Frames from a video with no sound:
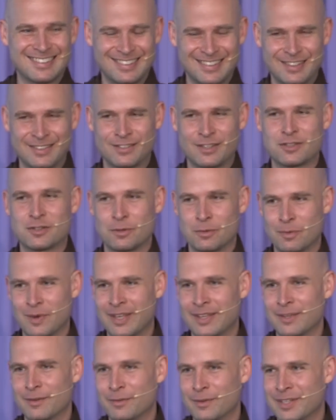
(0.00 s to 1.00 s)
in such a
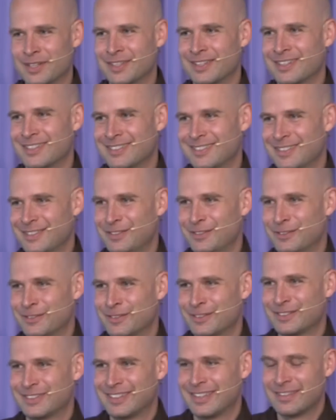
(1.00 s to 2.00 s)
way that we can continue
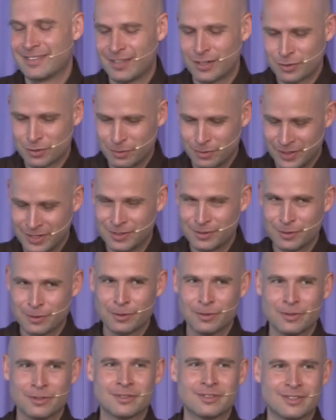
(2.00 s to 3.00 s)
in sexual
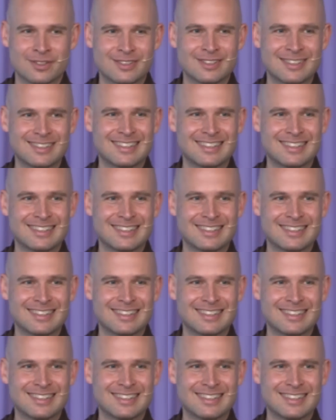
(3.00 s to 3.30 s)
intercourse.